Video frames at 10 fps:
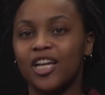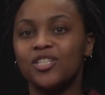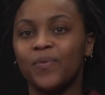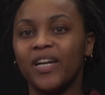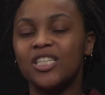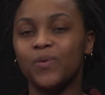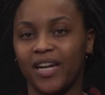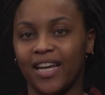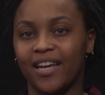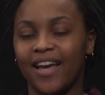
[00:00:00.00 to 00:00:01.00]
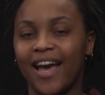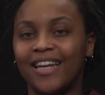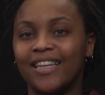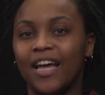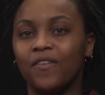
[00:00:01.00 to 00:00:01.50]
2020 at
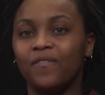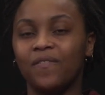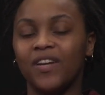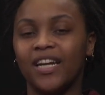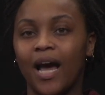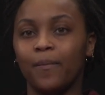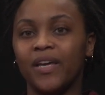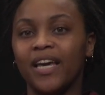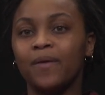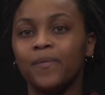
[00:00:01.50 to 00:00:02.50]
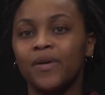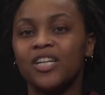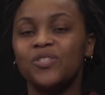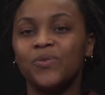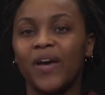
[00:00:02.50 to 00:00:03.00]
11:59 p.m. to